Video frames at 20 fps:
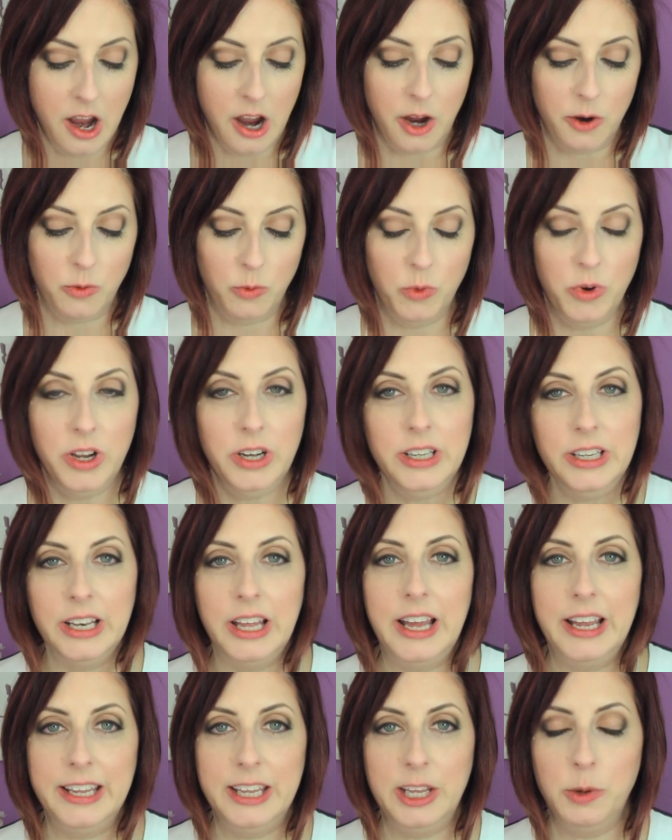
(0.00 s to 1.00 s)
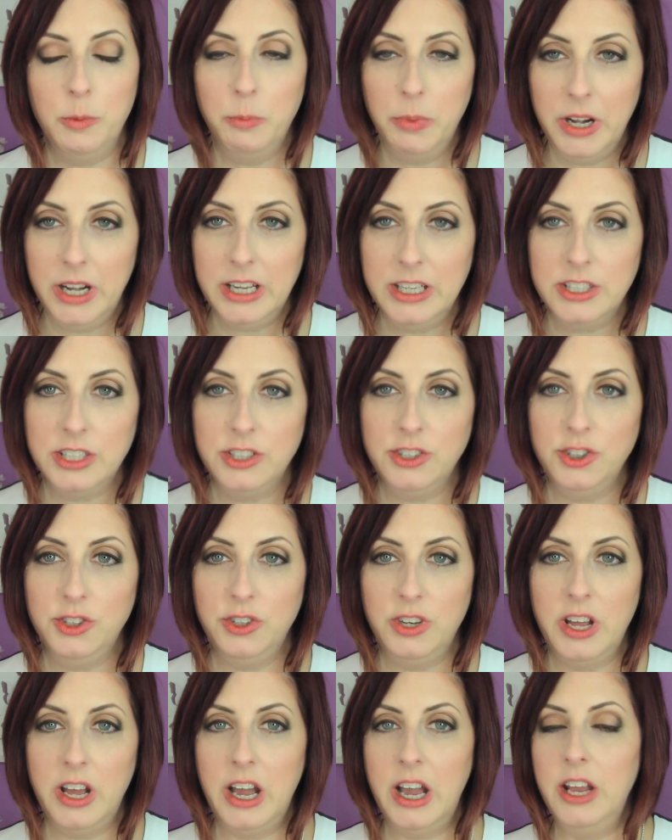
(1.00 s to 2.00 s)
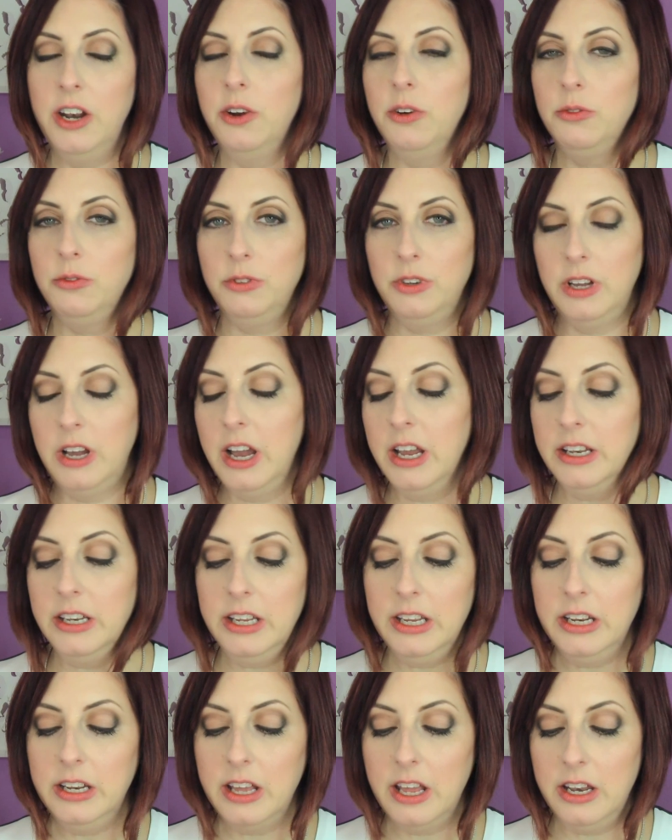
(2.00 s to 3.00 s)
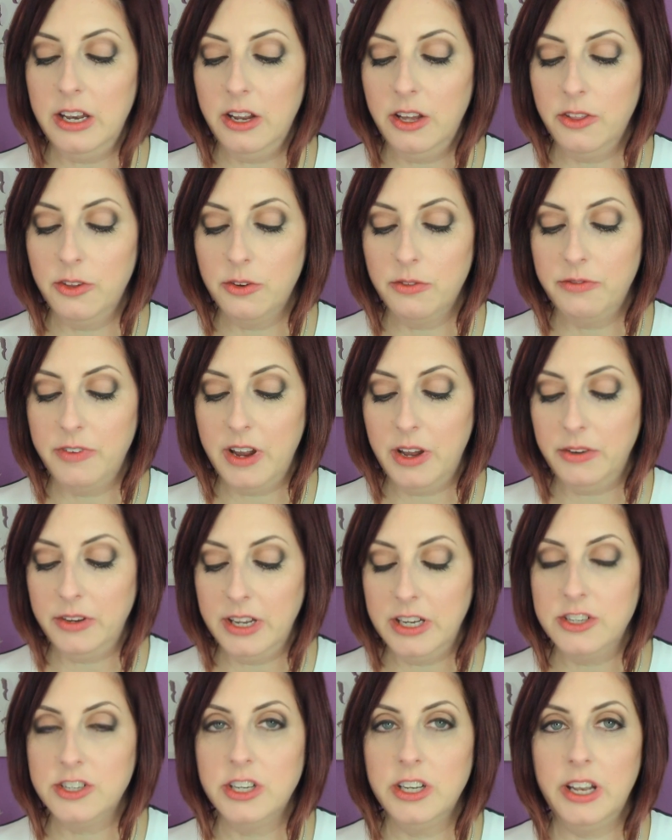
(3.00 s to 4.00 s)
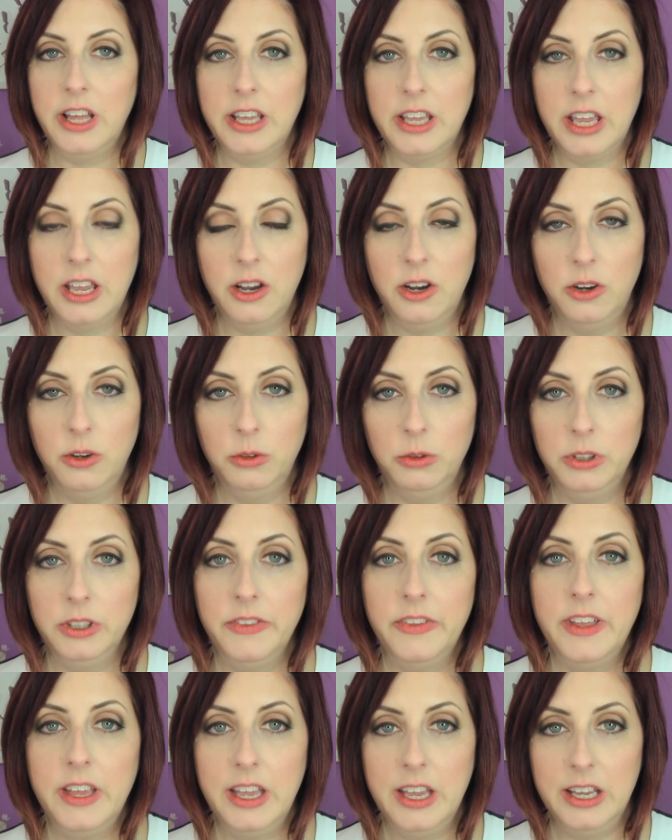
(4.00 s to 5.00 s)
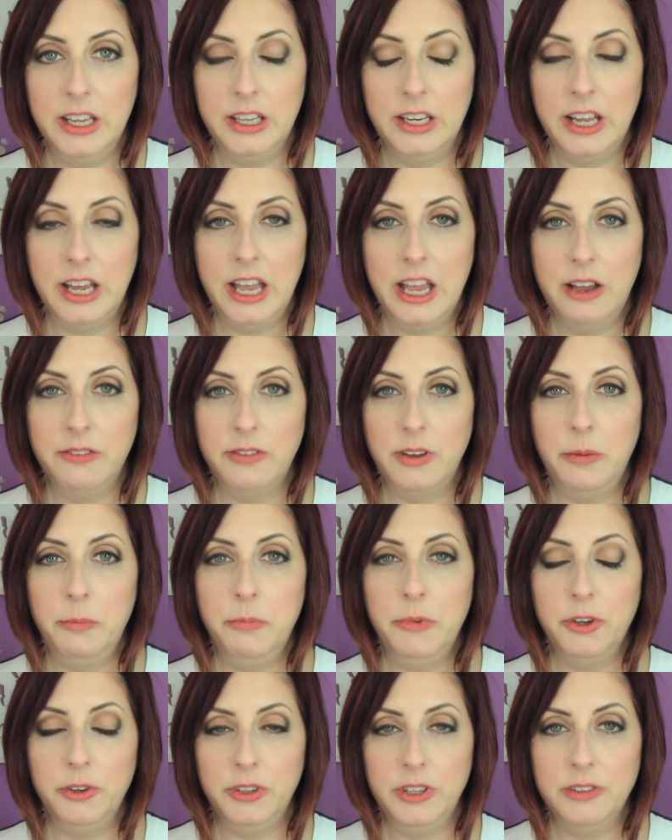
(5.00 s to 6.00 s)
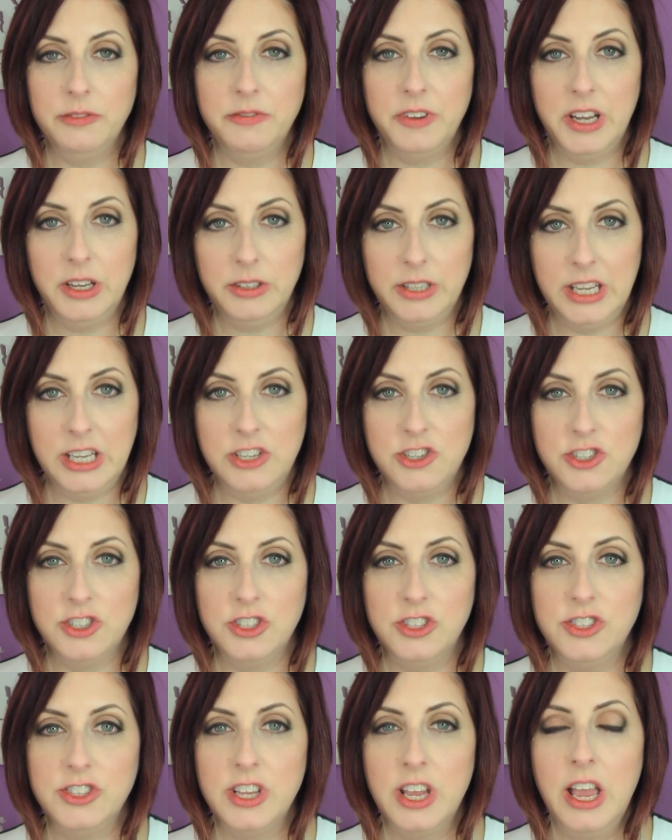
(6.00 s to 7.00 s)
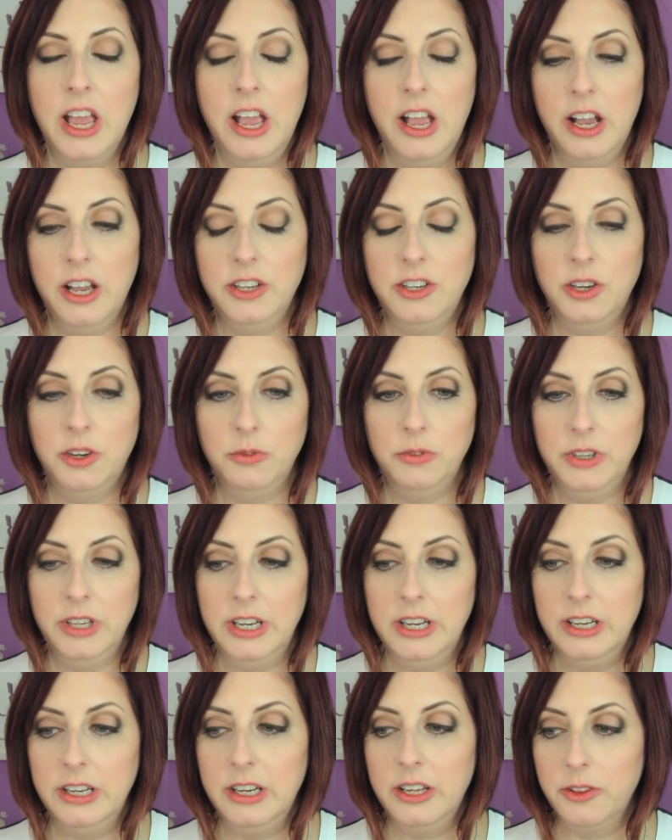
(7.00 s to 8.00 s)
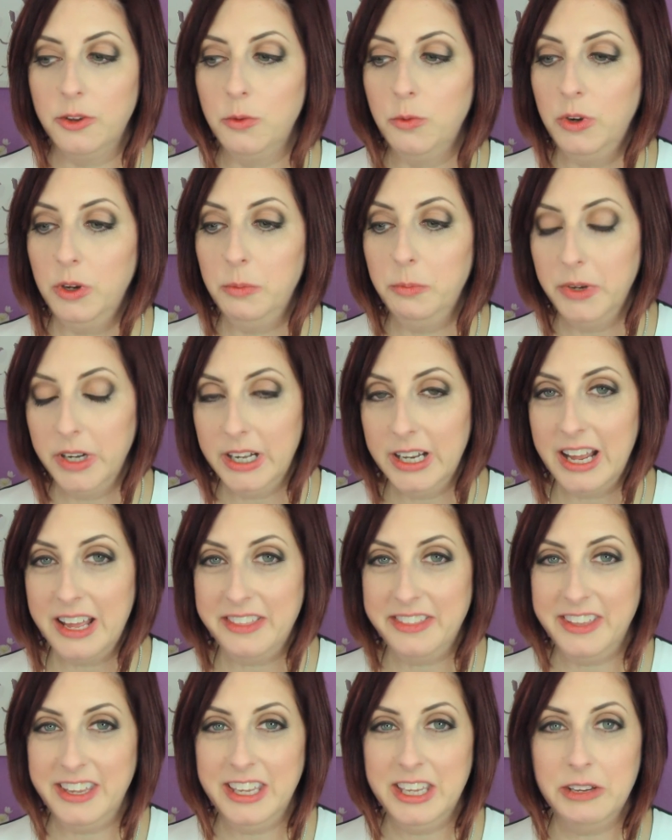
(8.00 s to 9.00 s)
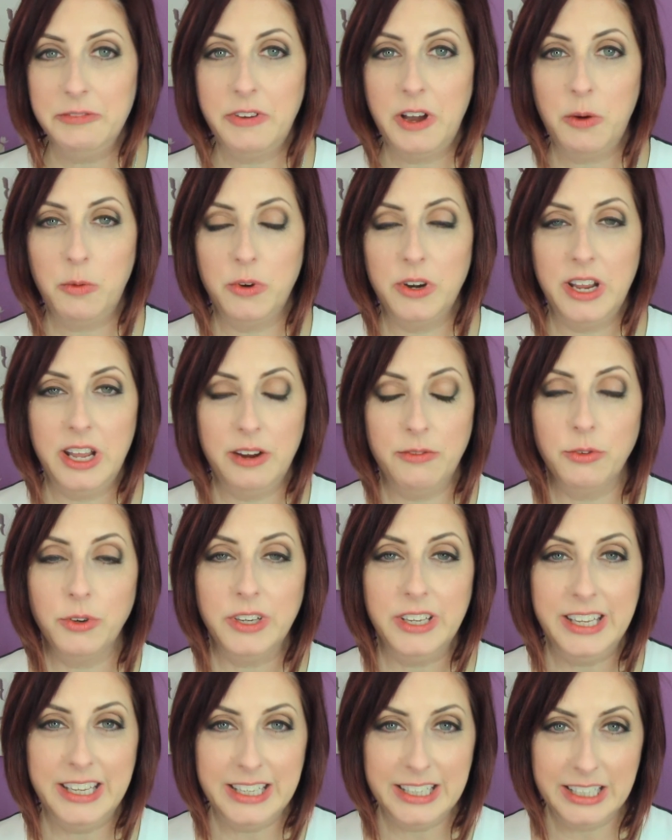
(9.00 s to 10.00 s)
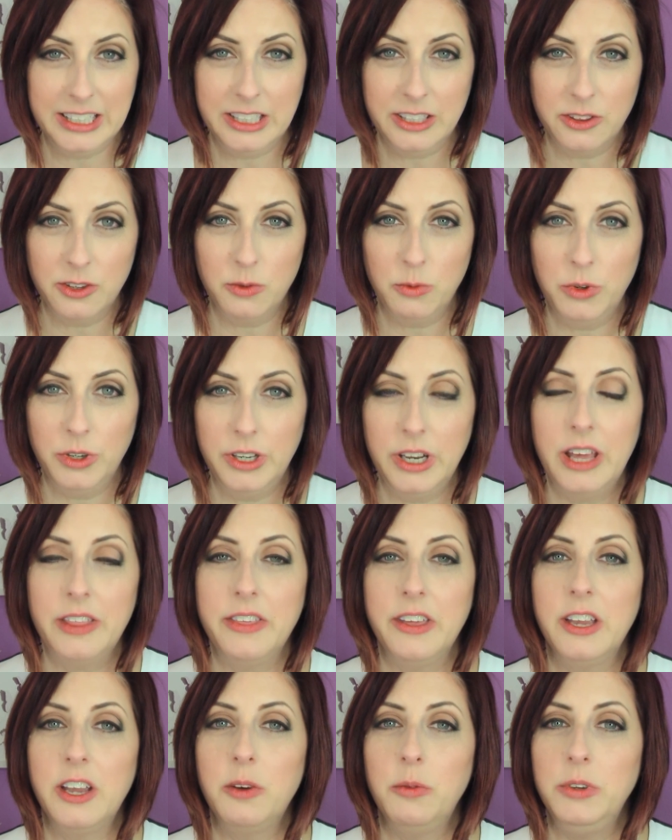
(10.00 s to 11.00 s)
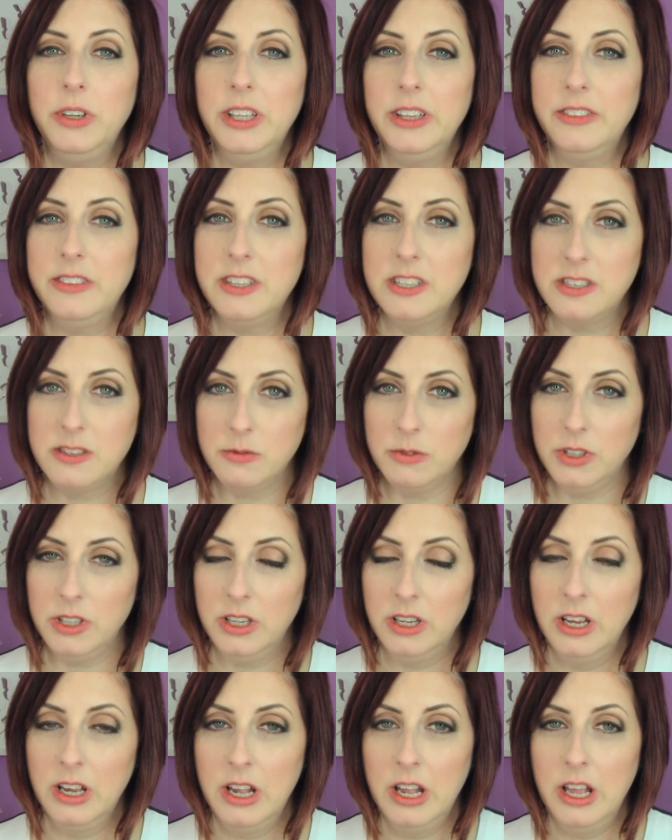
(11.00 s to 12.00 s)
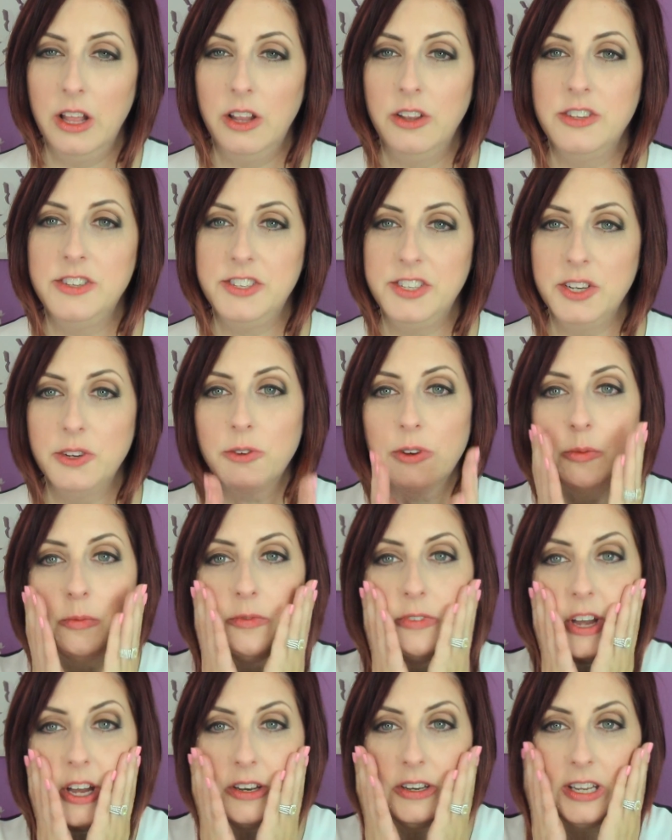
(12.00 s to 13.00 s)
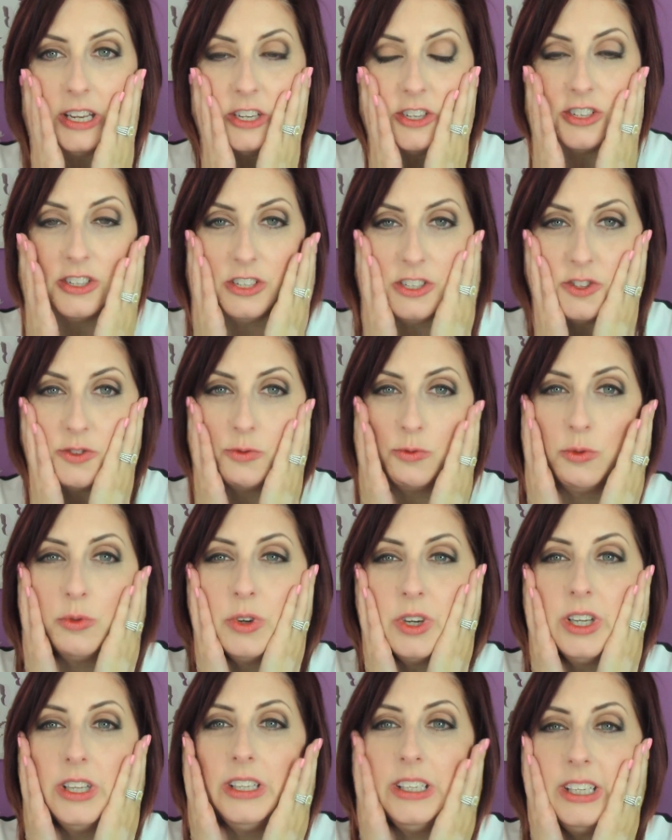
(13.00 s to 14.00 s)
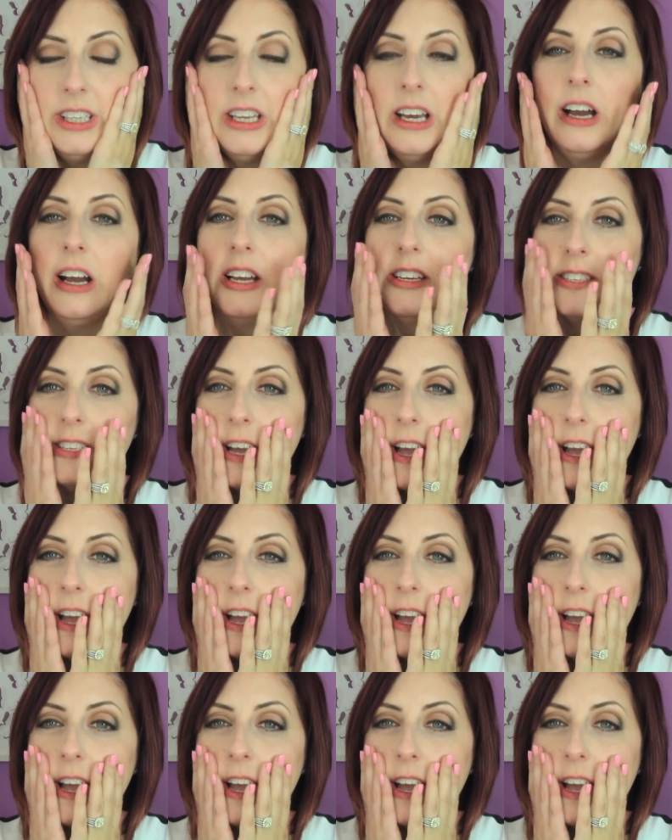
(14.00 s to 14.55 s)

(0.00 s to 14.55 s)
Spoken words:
I really like it, but I need another foundation like a hole in the head. I have a million foundations. I don't need another one. But I think if I were to ever get another one, I think I would get this one. Serum foundation. It's really nice.